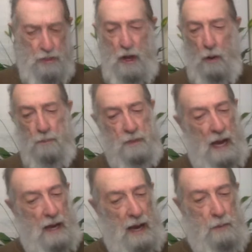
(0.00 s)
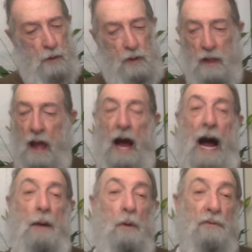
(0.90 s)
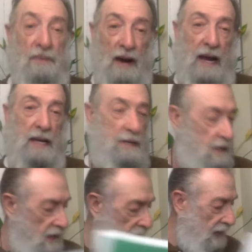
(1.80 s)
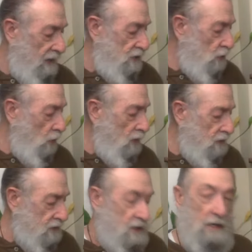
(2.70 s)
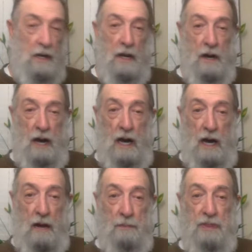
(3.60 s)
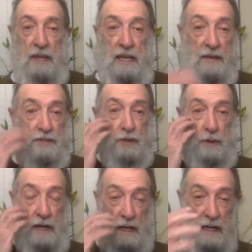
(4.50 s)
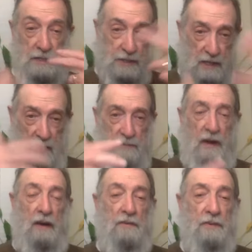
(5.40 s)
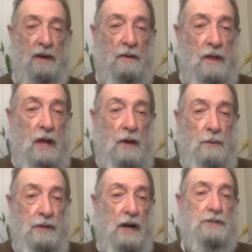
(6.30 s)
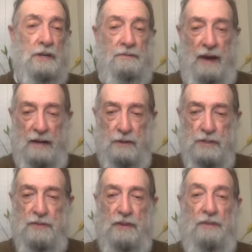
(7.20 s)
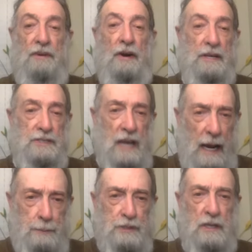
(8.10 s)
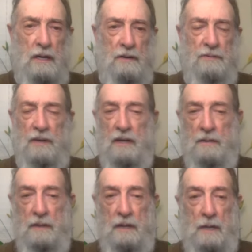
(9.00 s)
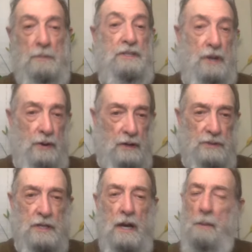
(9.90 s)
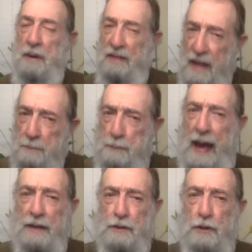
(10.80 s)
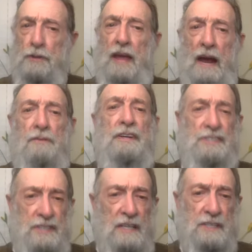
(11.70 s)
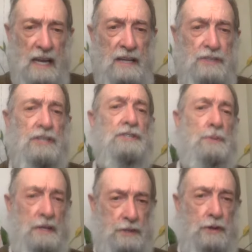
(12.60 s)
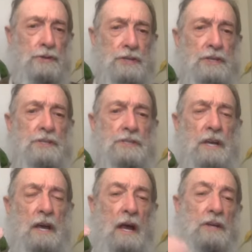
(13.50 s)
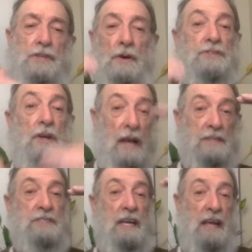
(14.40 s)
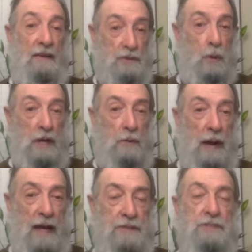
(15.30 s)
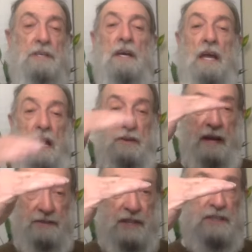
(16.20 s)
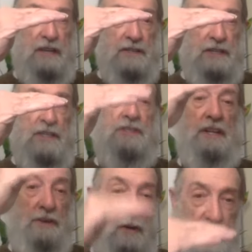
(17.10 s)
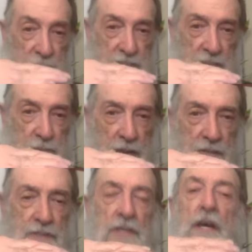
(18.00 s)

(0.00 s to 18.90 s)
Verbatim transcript: No, I, I will. I will find a, a source uh, that gives you a list of, of uh, reduction factors for the various types of uh, materials. But I think packed earth every six inches reduces. So, so let's say you have twenty rads and you have six inches, then you're going to have ten rads.